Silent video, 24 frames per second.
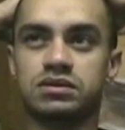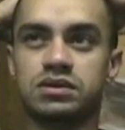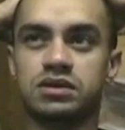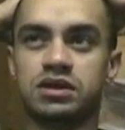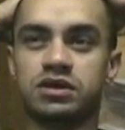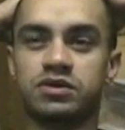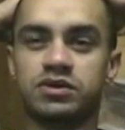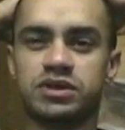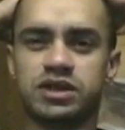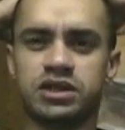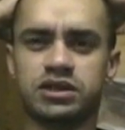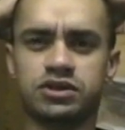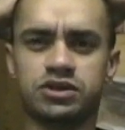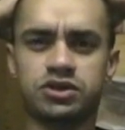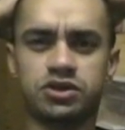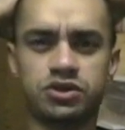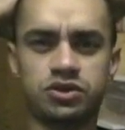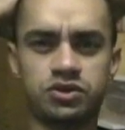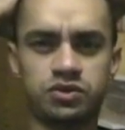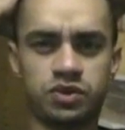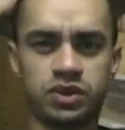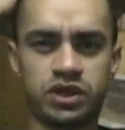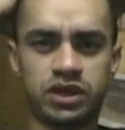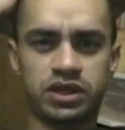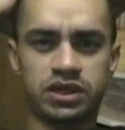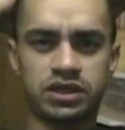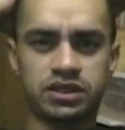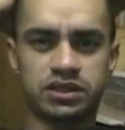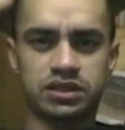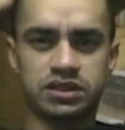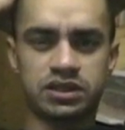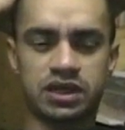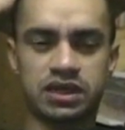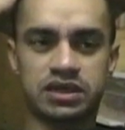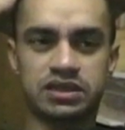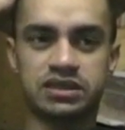I think it was like 2
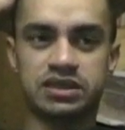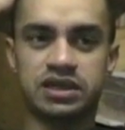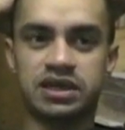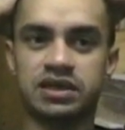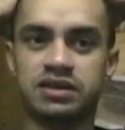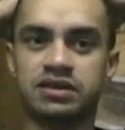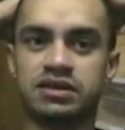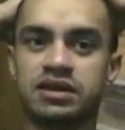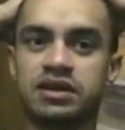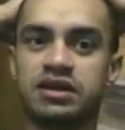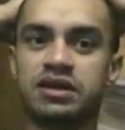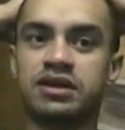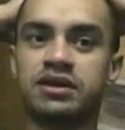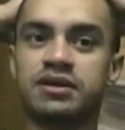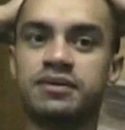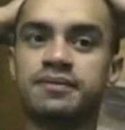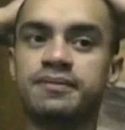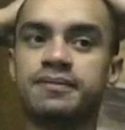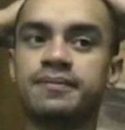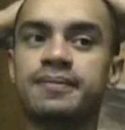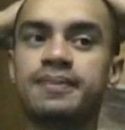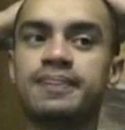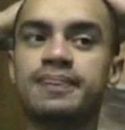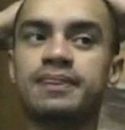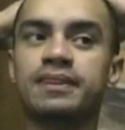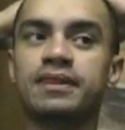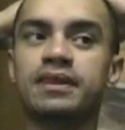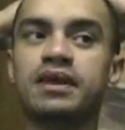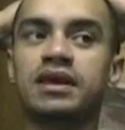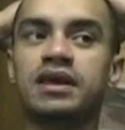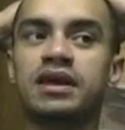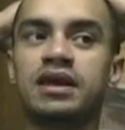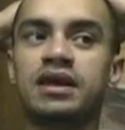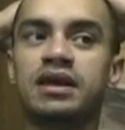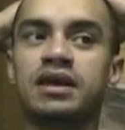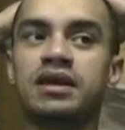weeks that I stayed there,
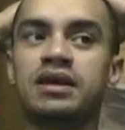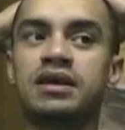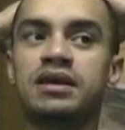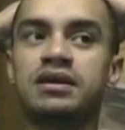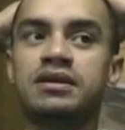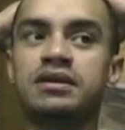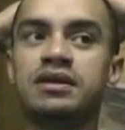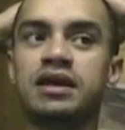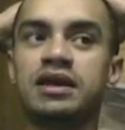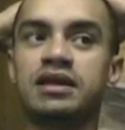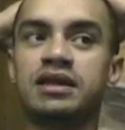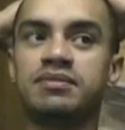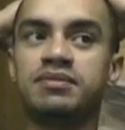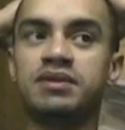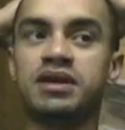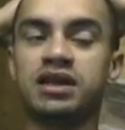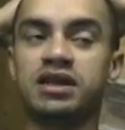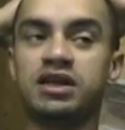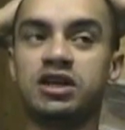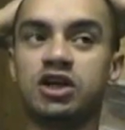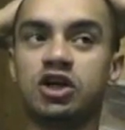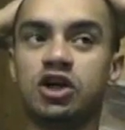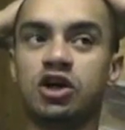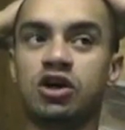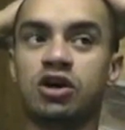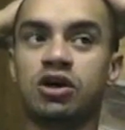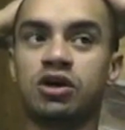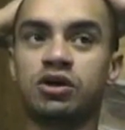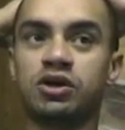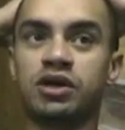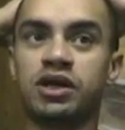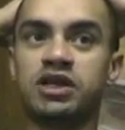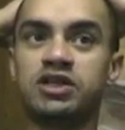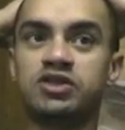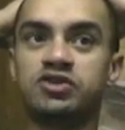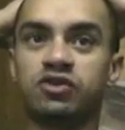and ended up getting a
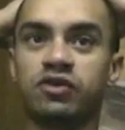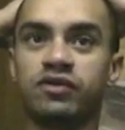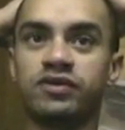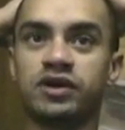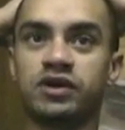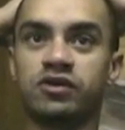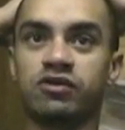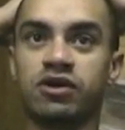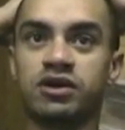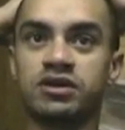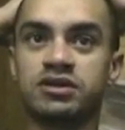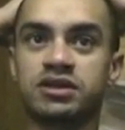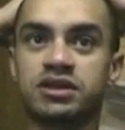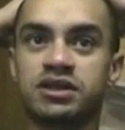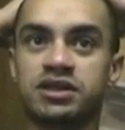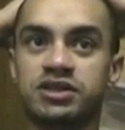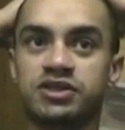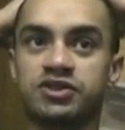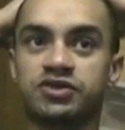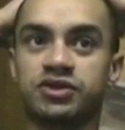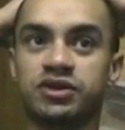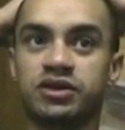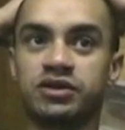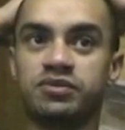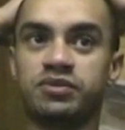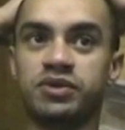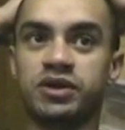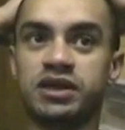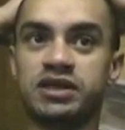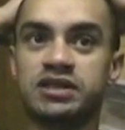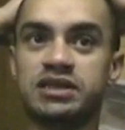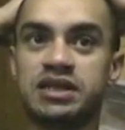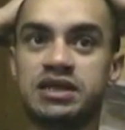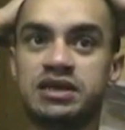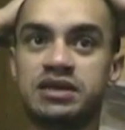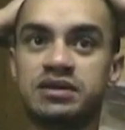car and drove across country
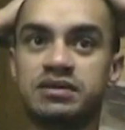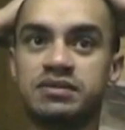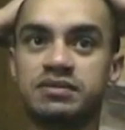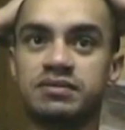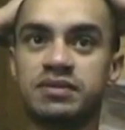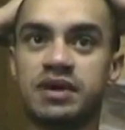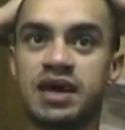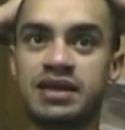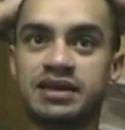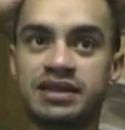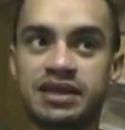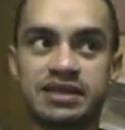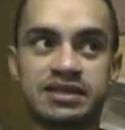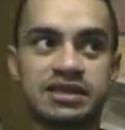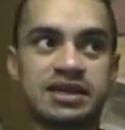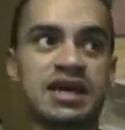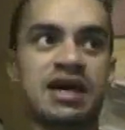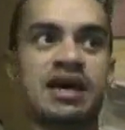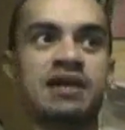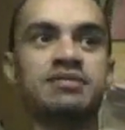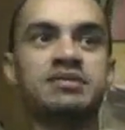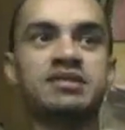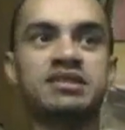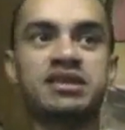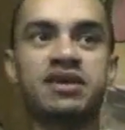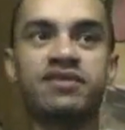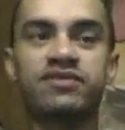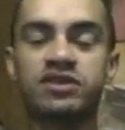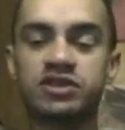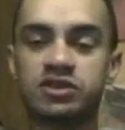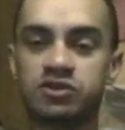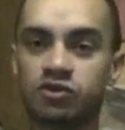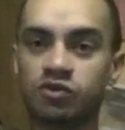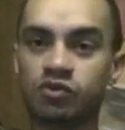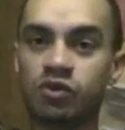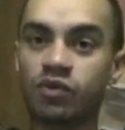because at that time
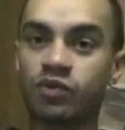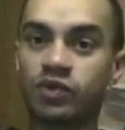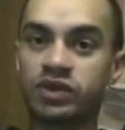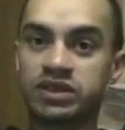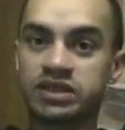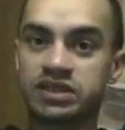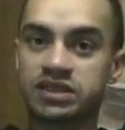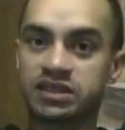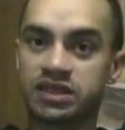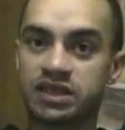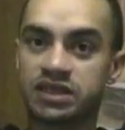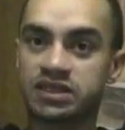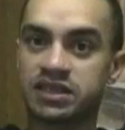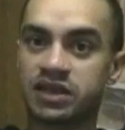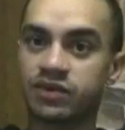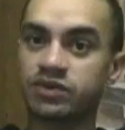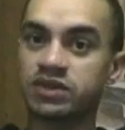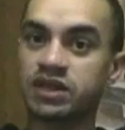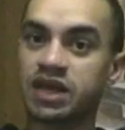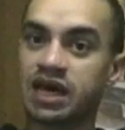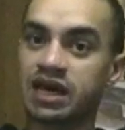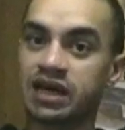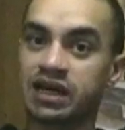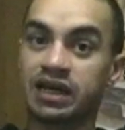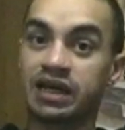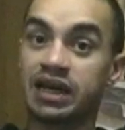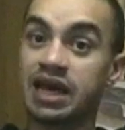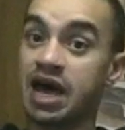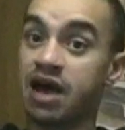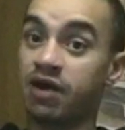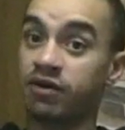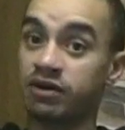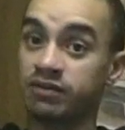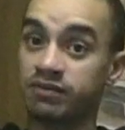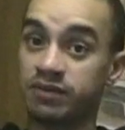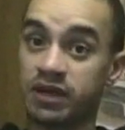70116 they were not
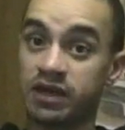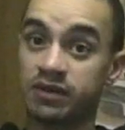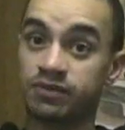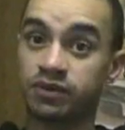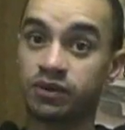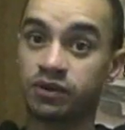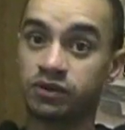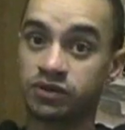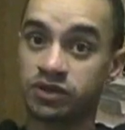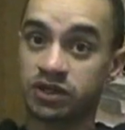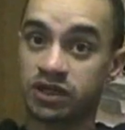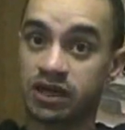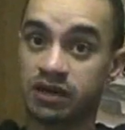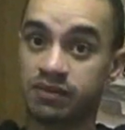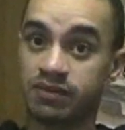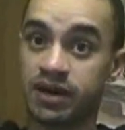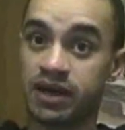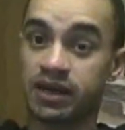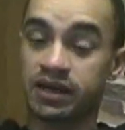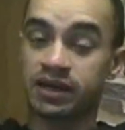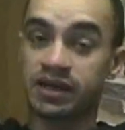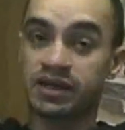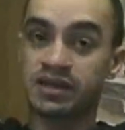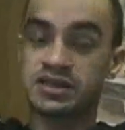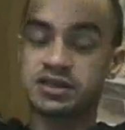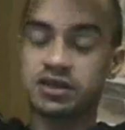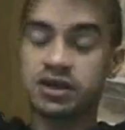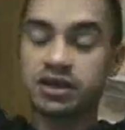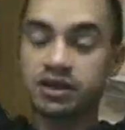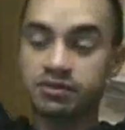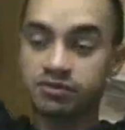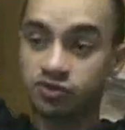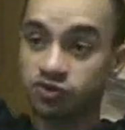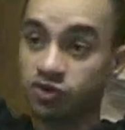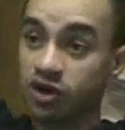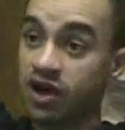allowing people to come back in, so I
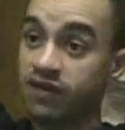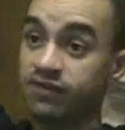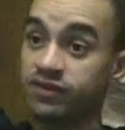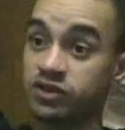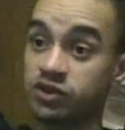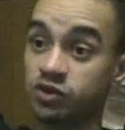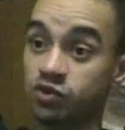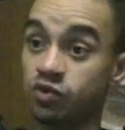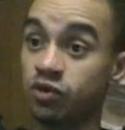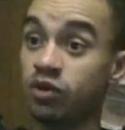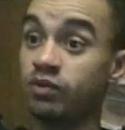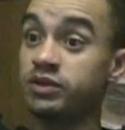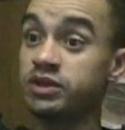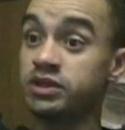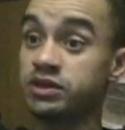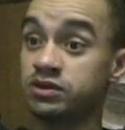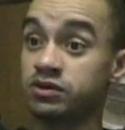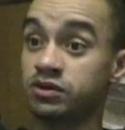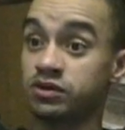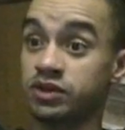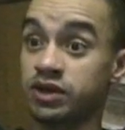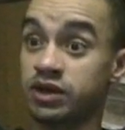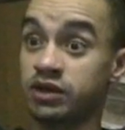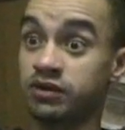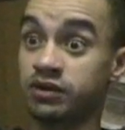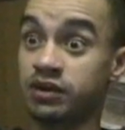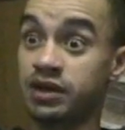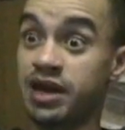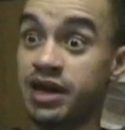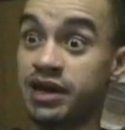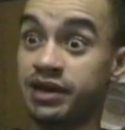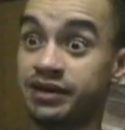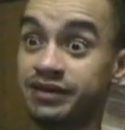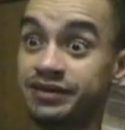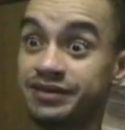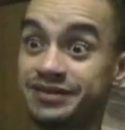ended up driving to Wilmington, North
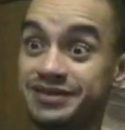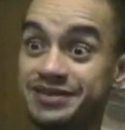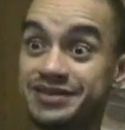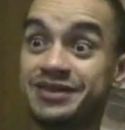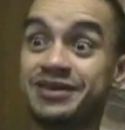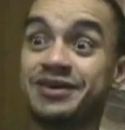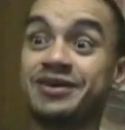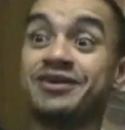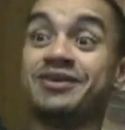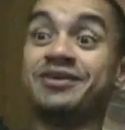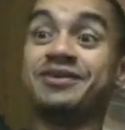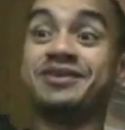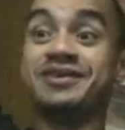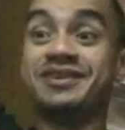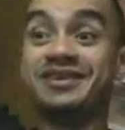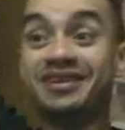Carolina. So